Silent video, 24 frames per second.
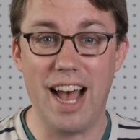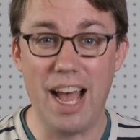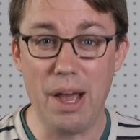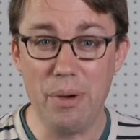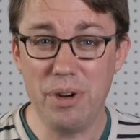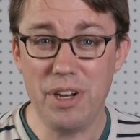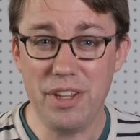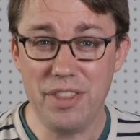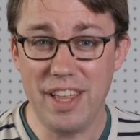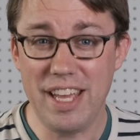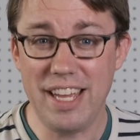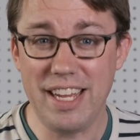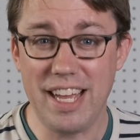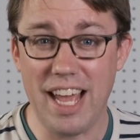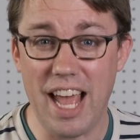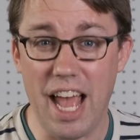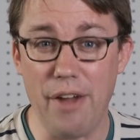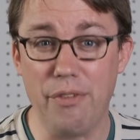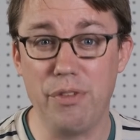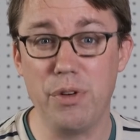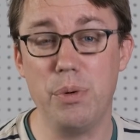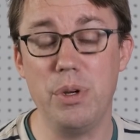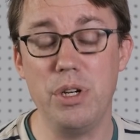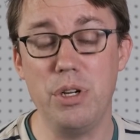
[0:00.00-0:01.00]
I want to thank
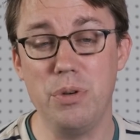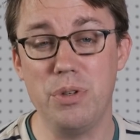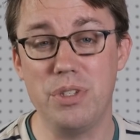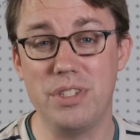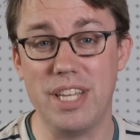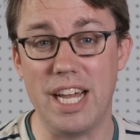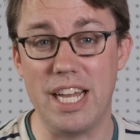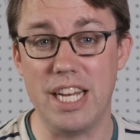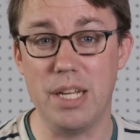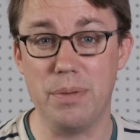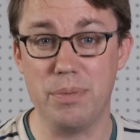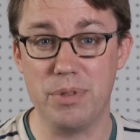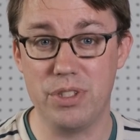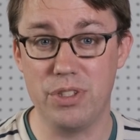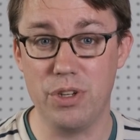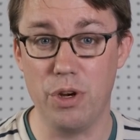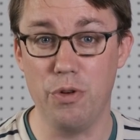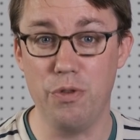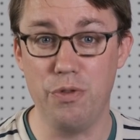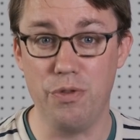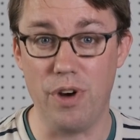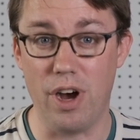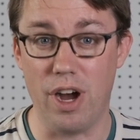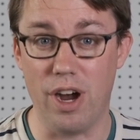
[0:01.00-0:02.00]
everyone who signed up
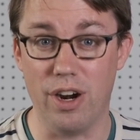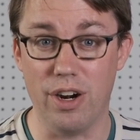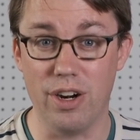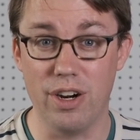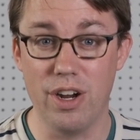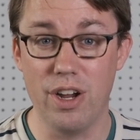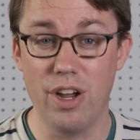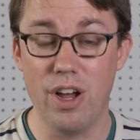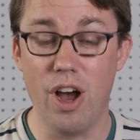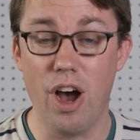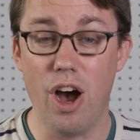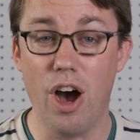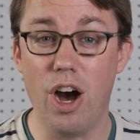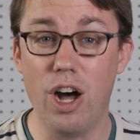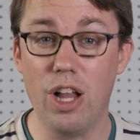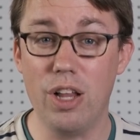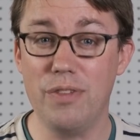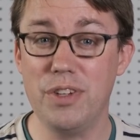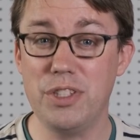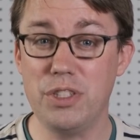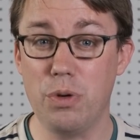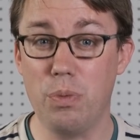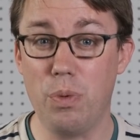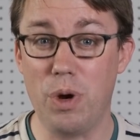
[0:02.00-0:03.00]
so far. All
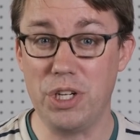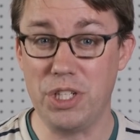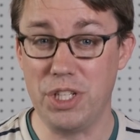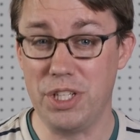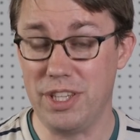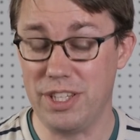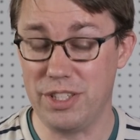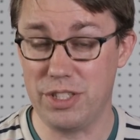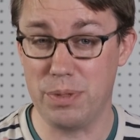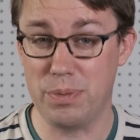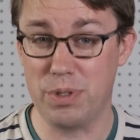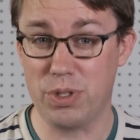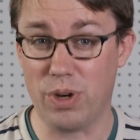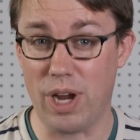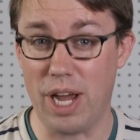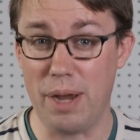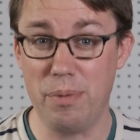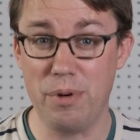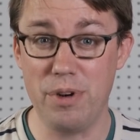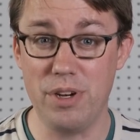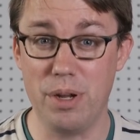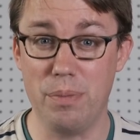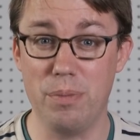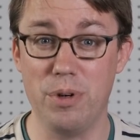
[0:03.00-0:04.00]
of us are watching the
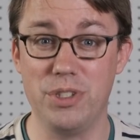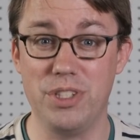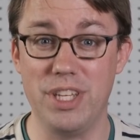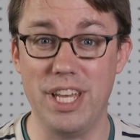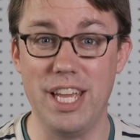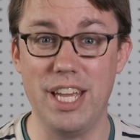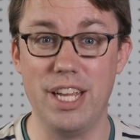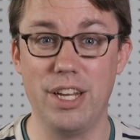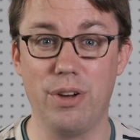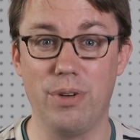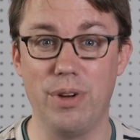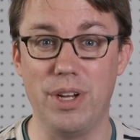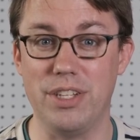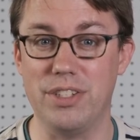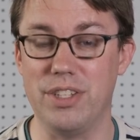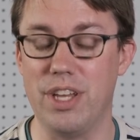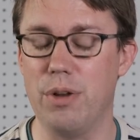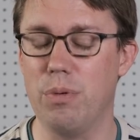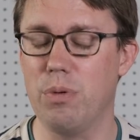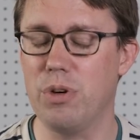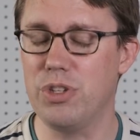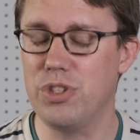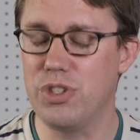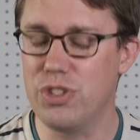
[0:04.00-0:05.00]
subscriber numbers increase,
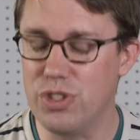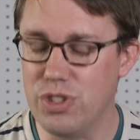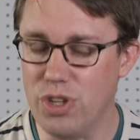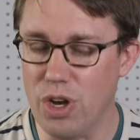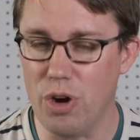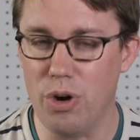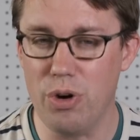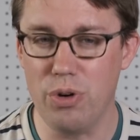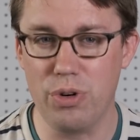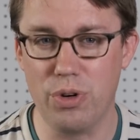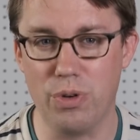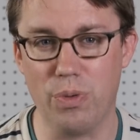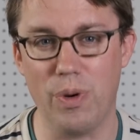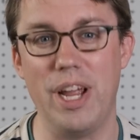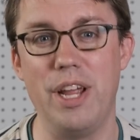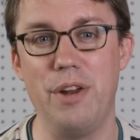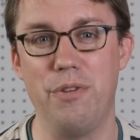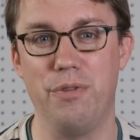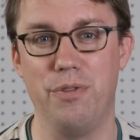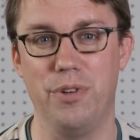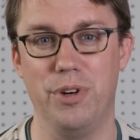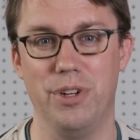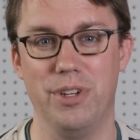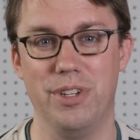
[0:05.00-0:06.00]
and we're so
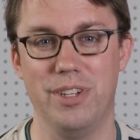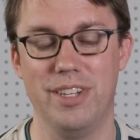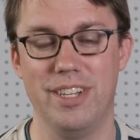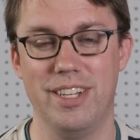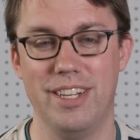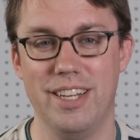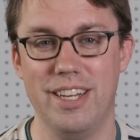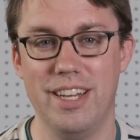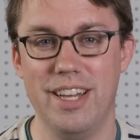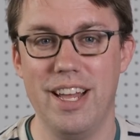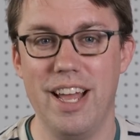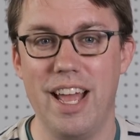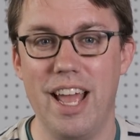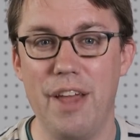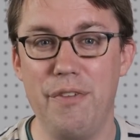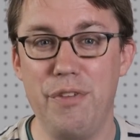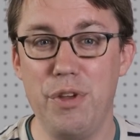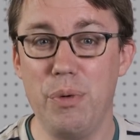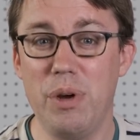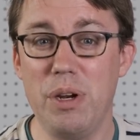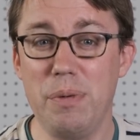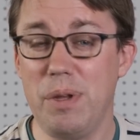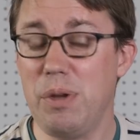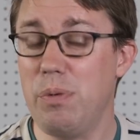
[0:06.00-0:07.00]
grateful. If
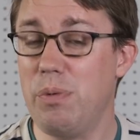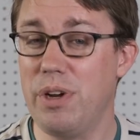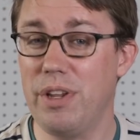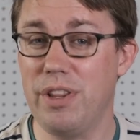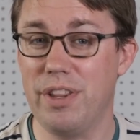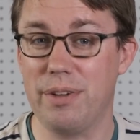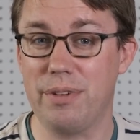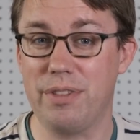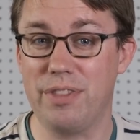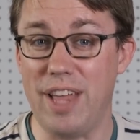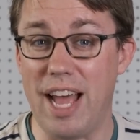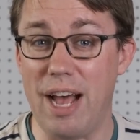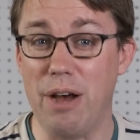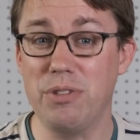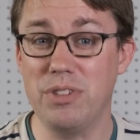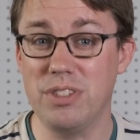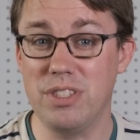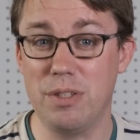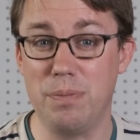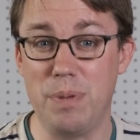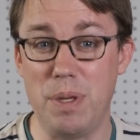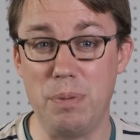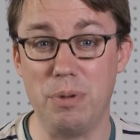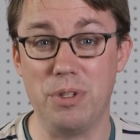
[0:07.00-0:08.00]
you want to be one of the
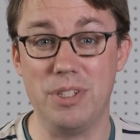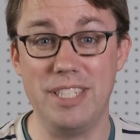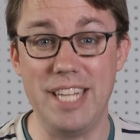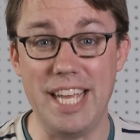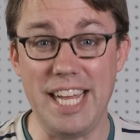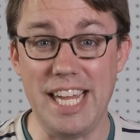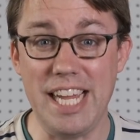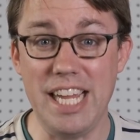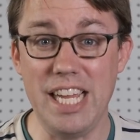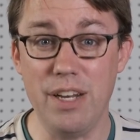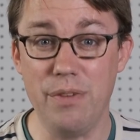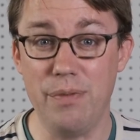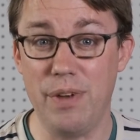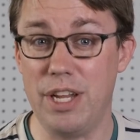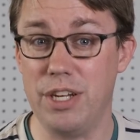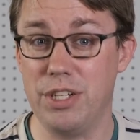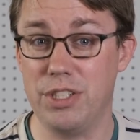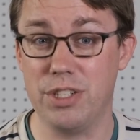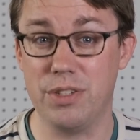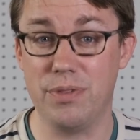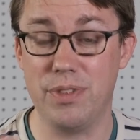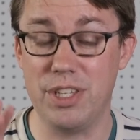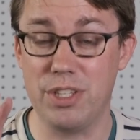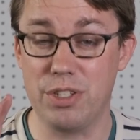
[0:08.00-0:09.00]
thousands of people taking
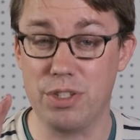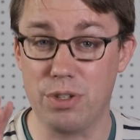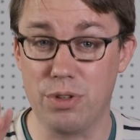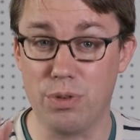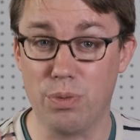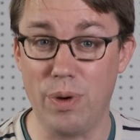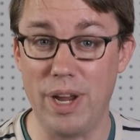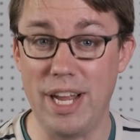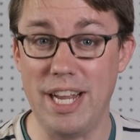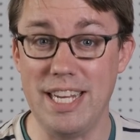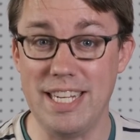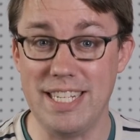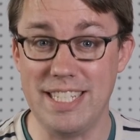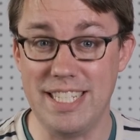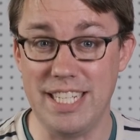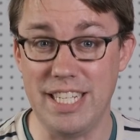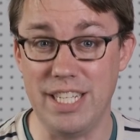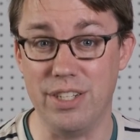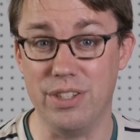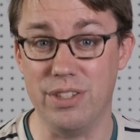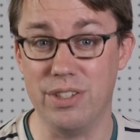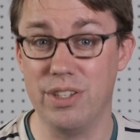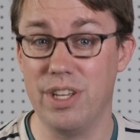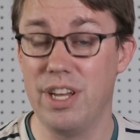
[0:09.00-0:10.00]
advantage of this great
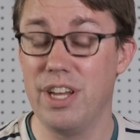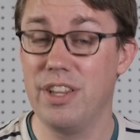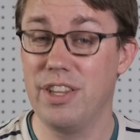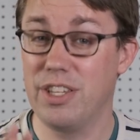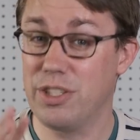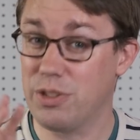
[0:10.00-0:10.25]
deal